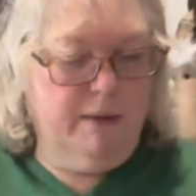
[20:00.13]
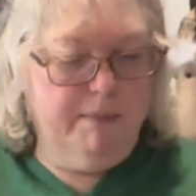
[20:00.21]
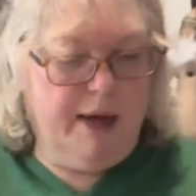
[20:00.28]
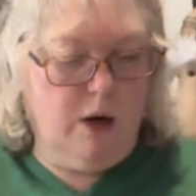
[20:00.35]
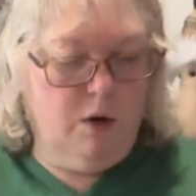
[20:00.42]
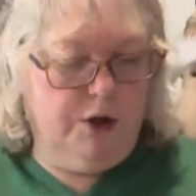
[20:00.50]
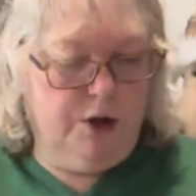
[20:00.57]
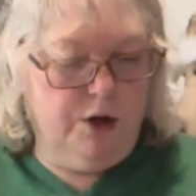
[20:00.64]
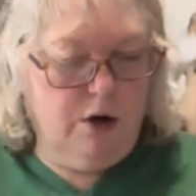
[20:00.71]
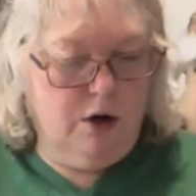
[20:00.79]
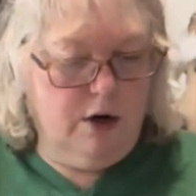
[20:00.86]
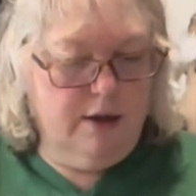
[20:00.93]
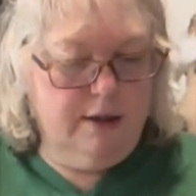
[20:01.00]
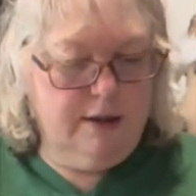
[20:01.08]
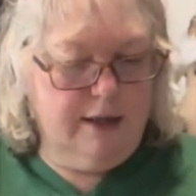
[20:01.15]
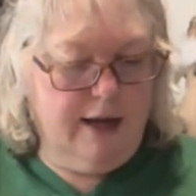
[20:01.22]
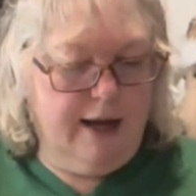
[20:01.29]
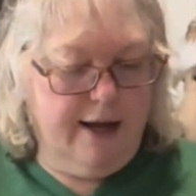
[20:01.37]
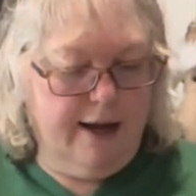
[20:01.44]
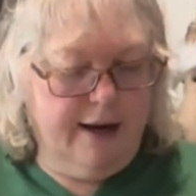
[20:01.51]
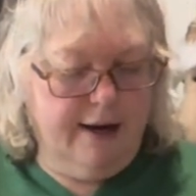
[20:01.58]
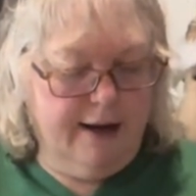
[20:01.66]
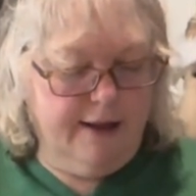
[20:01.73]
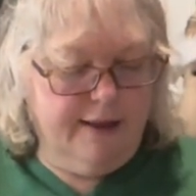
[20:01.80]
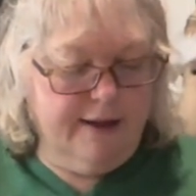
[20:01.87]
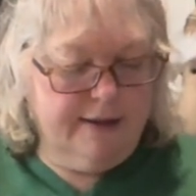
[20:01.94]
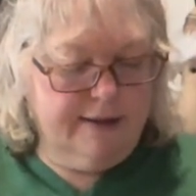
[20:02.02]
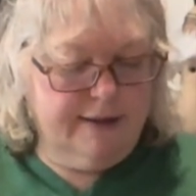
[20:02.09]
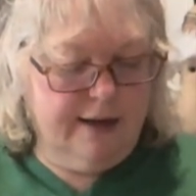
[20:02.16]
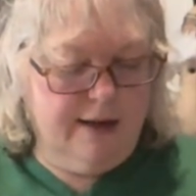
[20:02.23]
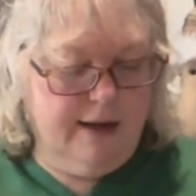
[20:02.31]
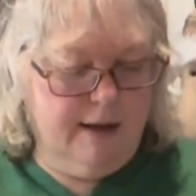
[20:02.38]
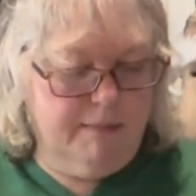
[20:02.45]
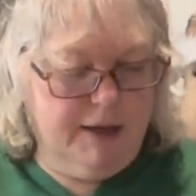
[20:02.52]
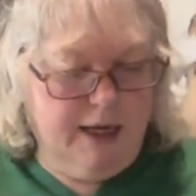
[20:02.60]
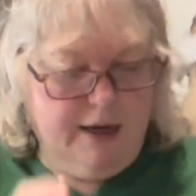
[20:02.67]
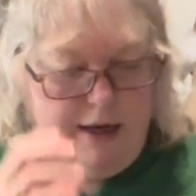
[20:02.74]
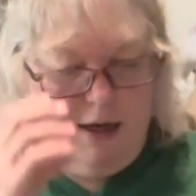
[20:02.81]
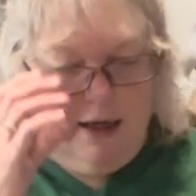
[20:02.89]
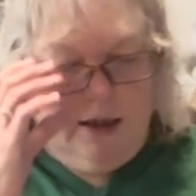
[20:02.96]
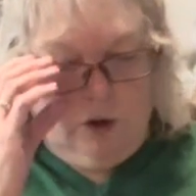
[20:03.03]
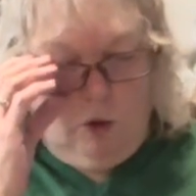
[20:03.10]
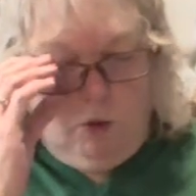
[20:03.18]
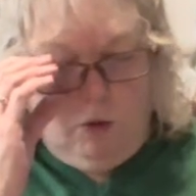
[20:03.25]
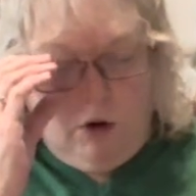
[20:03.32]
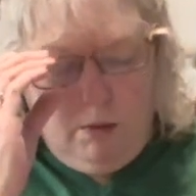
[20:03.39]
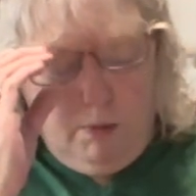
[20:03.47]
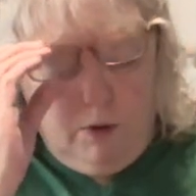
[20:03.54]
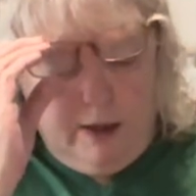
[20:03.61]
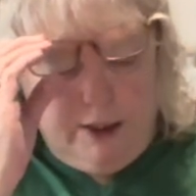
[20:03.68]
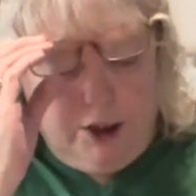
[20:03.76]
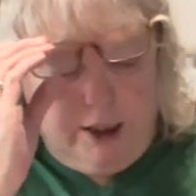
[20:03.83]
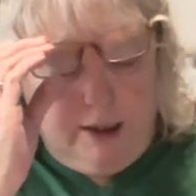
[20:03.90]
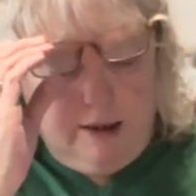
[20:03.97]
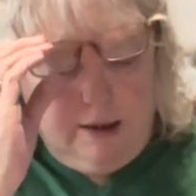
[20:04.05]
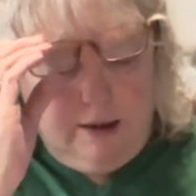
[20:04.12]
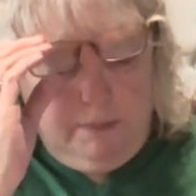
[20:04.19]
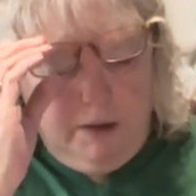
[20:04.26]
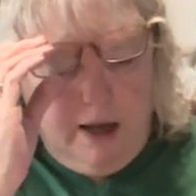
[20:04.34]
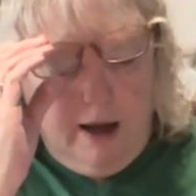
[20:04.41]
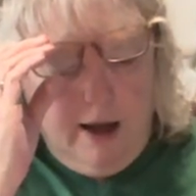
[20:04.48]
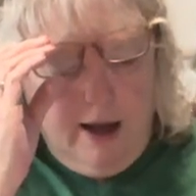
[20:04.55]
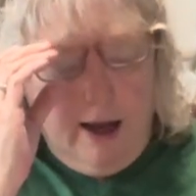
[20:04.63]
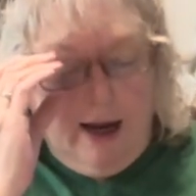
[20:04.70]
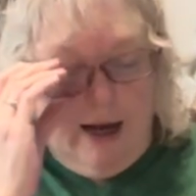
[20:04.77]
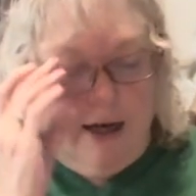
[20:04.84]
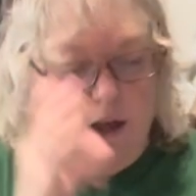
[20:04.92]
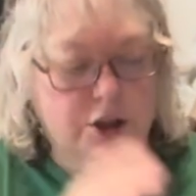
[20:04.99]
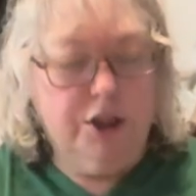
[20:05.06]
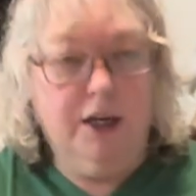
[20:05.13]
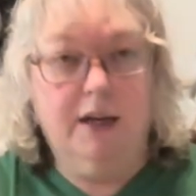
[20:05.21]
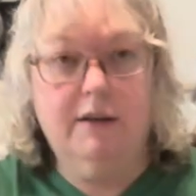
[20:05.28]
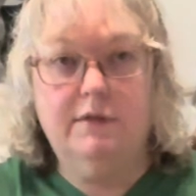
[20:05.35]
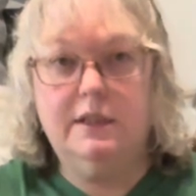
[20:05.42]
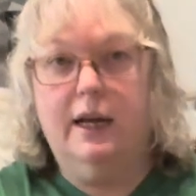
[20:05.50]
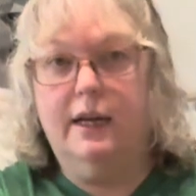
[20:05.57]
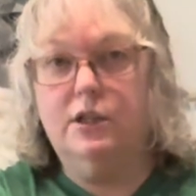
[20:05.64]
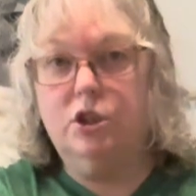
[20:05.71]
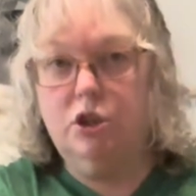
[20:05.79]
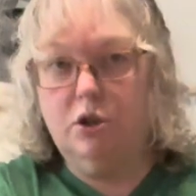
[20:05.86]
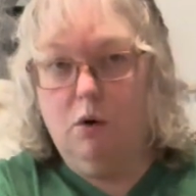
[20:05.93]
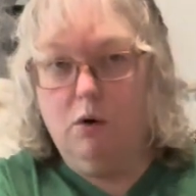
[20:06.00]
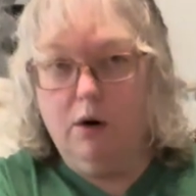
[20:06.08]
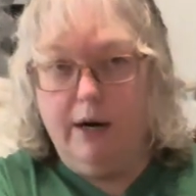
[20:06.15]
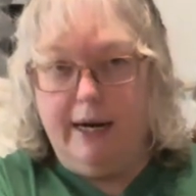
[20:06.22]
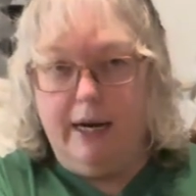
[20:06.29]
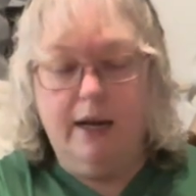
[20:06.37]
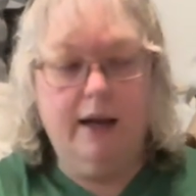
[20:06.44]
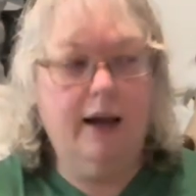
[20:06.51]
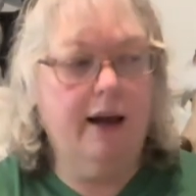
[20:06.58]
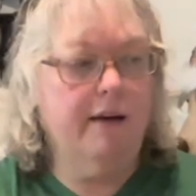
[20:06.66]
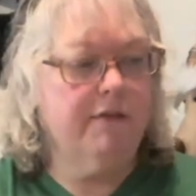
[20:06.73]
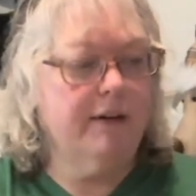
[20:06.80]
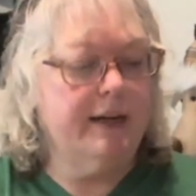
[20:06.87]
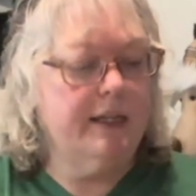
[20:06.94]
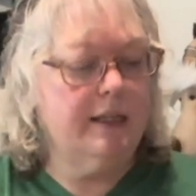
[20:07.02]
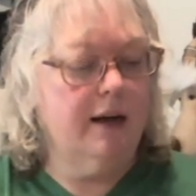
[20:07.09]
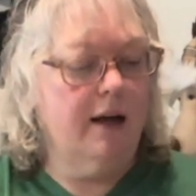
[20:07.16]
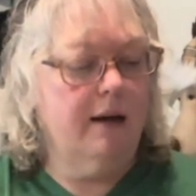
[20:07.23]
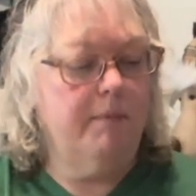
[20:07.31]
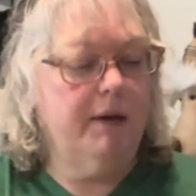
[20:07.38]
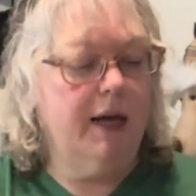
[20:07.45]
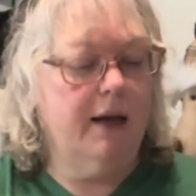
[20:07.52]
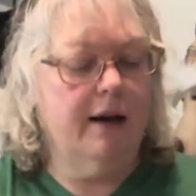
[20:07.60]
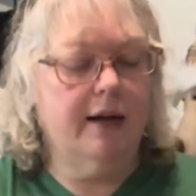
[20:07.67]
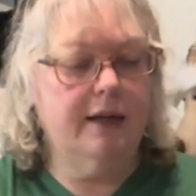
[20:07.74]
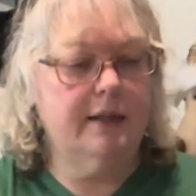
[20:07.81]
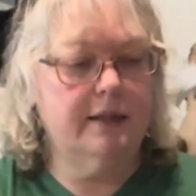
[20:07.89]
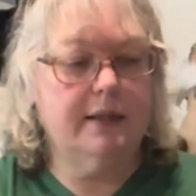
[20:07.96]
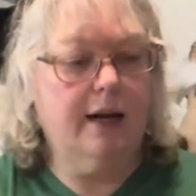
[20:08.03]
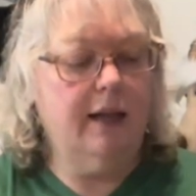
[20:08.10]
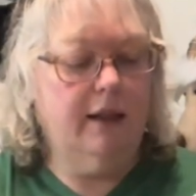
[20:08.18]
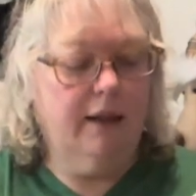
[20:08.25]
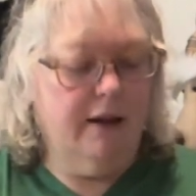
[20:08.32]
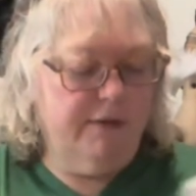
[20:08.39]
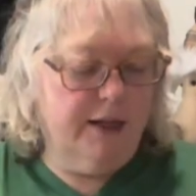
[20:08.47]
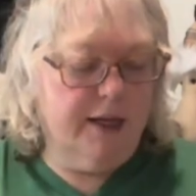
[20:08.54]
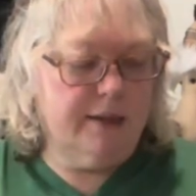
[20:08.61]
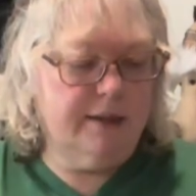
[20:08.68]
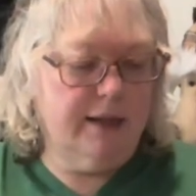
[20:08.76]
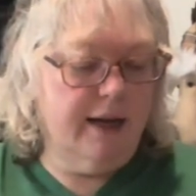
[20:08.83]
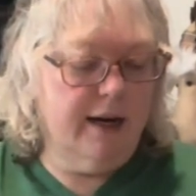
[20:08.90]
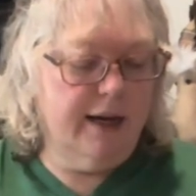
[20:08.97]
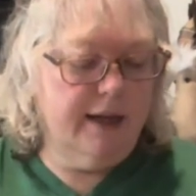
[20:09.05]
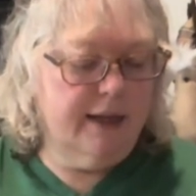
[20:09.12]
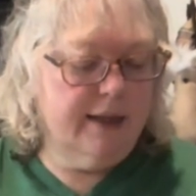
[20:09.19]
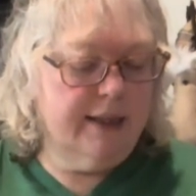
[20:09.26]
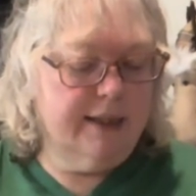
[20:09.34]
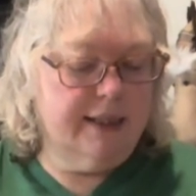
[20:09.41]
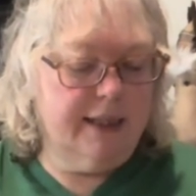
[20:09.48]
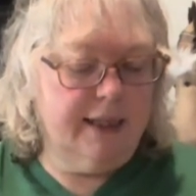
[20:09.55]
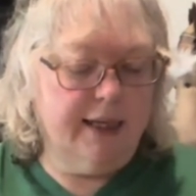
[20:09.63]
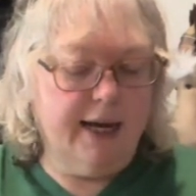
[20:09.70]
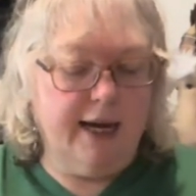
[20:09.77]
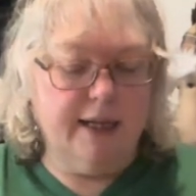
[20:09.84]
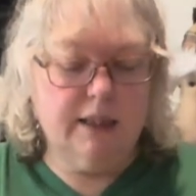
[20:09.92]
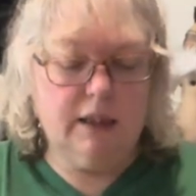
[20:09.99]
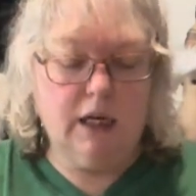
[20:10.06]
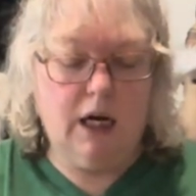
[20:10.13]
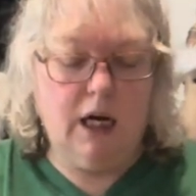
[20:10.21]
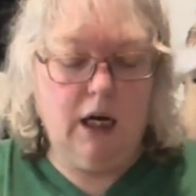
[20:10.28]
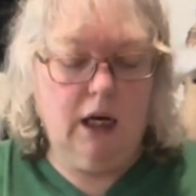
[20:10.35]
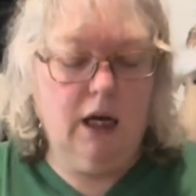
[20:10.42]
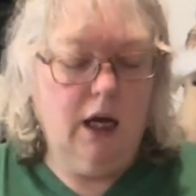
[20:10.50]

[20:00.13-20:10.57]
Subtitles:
Mountain Yarns, and this time it is Warm Wishes, and she gives a story every time, and I love this. And I get the DK sock.